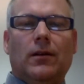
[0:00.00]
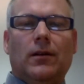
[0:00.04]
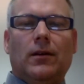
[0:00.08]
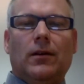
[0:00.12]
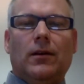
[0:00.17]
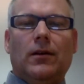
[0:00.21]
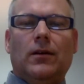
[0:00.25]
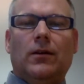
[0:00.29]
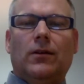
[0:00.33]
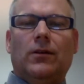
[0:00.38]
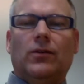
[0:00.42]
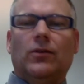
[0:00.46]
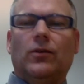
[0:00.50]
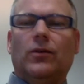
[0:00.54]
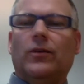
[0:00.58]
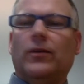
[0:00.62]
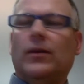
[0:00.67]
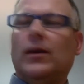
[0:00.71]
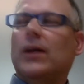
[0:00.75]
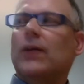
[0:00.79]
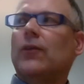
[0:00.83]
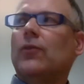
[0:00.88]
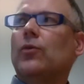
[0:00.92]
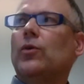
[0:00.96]
It's not
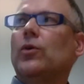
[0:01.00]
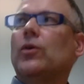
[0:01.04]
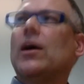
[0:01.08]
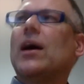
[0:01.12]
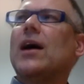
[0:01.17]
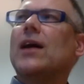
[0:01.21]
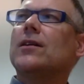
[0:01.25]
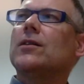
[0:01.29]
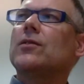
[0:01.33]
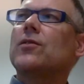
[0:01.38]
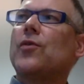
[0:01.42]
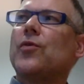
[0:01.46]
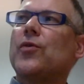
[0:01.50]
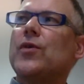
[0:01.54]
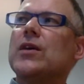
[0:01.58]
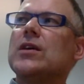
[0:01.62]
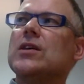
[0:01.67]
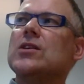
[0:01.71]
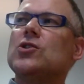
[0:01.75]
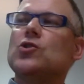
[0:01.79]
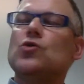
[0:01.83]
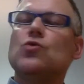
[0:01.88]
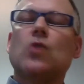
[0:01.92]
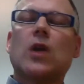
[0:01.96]
the end of the world. And the thing
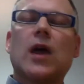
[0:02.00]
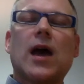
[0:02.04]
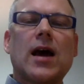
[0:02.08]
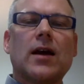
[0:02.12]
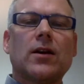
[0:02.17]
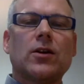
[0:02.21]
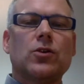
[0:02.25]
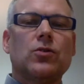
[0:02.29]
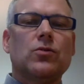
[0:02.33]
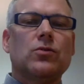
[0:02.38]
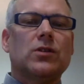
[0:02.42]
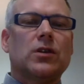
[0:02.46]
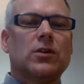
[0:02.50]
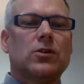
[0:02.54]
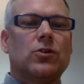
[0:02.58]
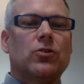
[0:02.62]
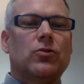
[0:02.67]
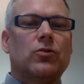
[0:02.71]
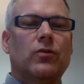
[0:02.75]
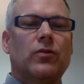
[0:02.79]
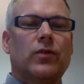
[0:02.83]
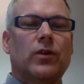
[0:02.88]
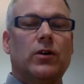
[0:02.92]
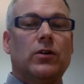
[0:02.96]
is, you can use it to
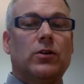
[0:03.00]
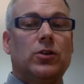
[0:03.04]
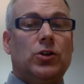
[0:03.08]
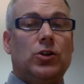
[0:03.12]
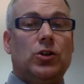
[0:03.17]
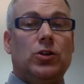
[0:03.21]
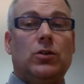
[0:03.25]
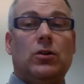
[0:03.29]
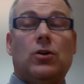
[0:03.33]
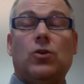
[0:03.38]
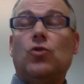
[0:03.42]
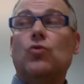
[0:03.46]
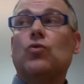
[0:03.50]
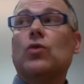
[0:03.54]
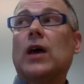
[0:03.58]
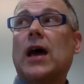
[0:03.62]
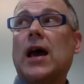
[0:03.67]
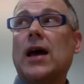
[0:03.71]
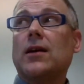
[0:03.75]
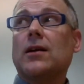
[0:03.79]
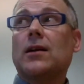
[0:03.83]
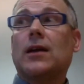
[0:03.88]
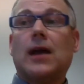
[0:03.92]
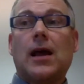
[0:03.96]
your advantage. You
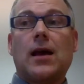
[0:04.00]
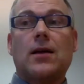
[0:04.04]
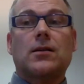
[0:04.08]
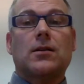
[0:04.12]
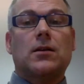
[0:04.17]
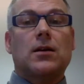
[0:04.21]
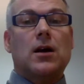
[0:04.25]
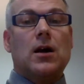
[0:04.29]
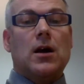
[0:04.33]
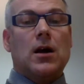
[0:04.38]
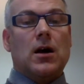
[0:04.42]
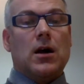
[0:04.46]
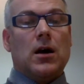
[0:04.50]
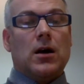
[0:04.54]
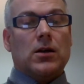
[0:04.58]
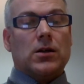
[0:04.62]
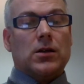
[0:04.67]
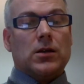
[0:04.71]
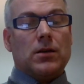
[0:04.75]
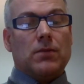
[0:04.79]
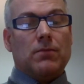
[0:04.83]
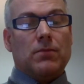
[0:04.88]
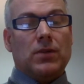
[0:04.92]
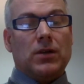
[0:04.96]
can get
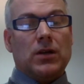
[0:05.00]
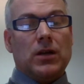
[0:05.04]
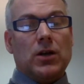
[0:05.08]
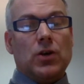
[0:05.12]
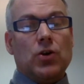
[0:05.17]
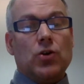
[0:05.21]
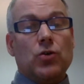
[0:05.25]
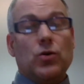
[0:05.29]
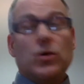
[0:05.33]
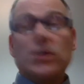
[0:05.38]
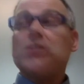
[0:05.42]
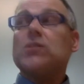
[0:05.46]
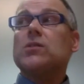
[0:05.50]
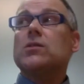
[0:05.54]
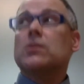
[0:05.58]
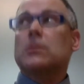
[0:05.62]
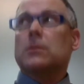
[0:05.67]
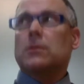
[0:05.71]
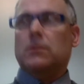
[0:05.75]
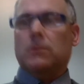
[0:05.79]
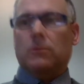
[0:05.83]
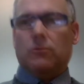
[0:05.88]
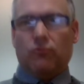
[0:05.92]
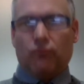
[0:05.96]
somebody who is
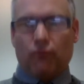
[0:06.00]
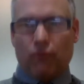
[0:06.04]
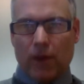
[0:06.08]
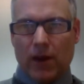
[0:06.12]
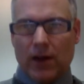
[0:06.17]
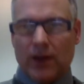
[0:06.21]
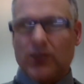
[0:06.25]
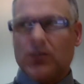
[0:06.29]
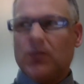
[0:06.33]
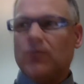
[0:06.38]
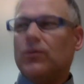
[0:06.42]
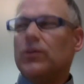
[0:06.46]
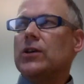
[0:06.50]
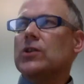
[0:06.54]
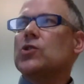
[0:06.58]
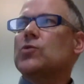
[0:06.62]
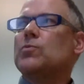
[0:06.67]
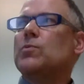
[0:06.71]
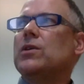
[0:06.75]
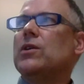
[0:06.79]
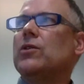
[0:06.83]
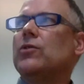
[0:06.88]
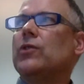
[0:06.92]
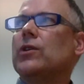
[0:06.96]
relatively
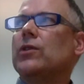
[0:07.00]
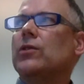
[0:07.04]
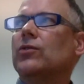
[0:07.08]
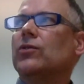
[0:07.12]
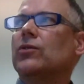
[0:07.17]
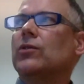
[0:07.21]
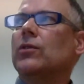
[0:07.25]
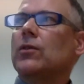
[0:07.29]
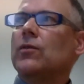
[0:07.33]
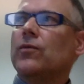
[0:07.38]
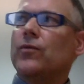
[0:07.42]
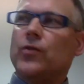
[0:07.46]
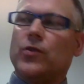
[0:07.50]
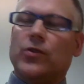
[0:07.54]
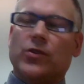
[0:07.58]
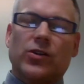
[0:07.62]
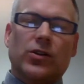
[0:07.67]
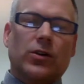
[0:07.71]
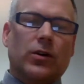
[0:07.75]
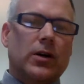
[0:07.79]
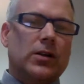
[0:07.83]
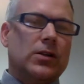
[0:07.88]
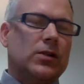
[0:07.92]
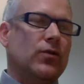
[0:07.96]
experienced for the
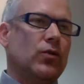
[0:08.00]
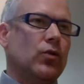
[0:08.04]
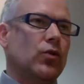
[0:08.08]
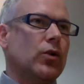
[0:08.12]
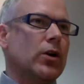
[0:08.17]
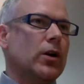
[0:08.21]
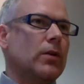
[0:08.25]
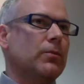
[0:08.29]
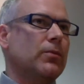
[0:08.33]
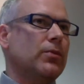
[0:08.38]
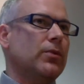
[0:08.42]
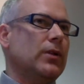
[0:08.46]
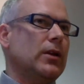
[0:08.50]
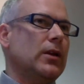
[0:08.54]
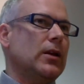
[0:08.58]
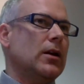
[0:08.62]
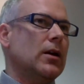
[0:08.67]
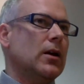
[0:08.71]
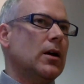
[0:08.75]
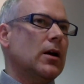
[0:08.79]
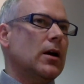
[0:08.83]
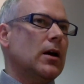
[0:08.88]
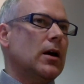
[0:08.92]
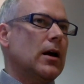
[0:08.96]
size of your company,
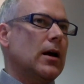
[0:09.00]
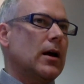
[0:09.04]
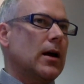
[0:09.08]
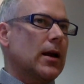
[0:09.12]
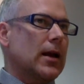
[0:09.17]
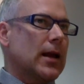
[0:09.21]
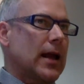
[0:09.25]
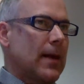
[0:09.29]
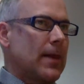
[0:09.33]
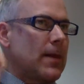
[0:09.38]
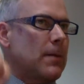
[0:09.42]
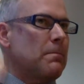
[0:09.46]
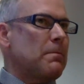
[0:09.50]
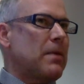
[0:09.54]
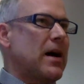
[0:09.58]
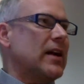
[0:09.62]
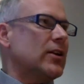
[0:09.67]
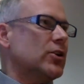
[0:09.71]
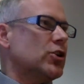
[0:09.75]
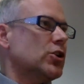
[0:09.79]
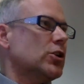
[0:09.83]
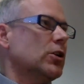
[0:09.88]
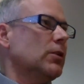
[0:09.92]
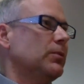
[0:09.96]
get them
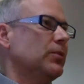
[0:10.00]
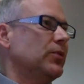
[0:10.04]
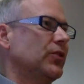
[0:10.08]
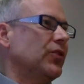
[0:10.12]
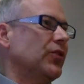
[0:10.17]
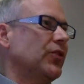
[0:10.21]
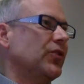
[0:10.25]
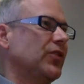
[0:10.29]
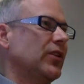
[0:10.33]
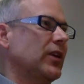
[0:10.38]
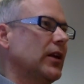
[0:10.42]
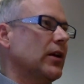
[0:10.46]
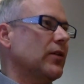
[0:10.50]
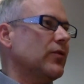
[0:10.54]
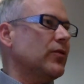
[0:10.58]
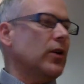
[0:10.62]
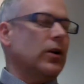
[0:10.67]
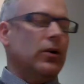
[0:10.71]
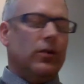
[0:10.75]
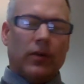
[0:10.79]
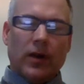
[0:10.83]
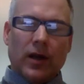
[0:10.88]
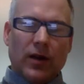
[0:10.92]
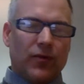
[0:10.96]
badged up as the
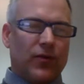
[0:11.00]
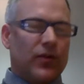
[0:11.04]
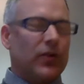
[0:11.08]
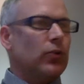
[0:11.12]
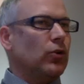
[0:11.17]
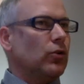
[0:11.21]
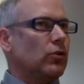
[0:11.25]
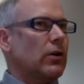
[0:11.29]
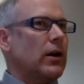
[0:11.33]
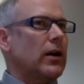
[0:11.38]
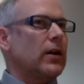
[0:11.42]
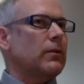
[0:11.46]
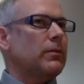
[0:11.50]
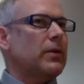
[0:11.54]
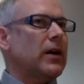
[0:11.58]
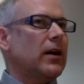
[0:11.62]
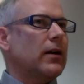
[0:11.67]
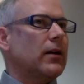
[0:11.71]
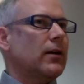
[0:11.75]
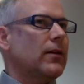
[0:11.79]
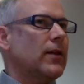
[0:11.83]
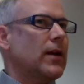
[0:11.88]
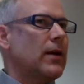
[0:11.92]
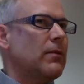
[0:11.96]
CFO. They feel great
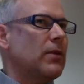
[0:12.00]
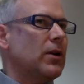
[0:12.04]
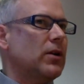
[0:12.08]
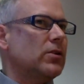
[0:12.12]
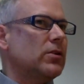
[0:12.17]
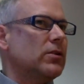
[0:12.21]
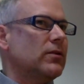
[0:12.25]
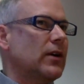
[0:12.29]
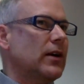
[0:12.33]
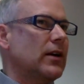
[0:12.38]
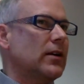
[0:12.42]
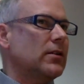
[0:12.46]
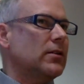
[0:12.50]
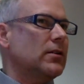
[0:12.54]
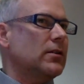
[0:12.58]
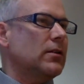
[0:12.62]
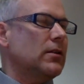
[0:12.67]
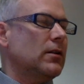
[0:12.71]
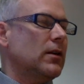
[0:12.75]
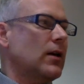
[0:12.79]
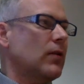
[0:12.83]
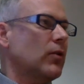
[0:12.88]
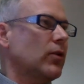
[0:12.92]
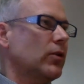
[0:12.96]
about it. They're motivated,
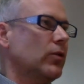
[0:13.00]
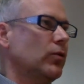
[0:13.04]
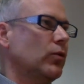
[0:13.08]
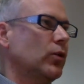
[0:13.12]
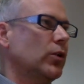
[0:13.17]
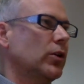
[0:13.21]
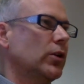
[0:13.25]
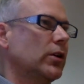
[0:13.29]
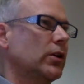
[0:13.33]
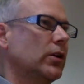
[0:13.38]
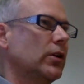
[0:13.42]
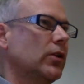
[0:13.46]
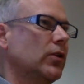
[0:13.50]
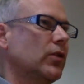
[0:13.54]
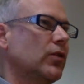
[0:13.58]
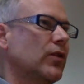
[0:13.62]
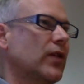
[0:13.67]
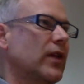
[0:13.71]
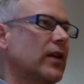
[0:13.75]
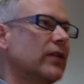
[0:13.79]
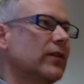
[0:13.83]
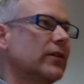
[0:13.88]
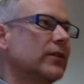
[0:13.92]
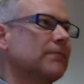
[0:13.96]
and that can work in your
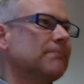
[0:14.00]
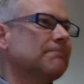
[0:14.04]
favour.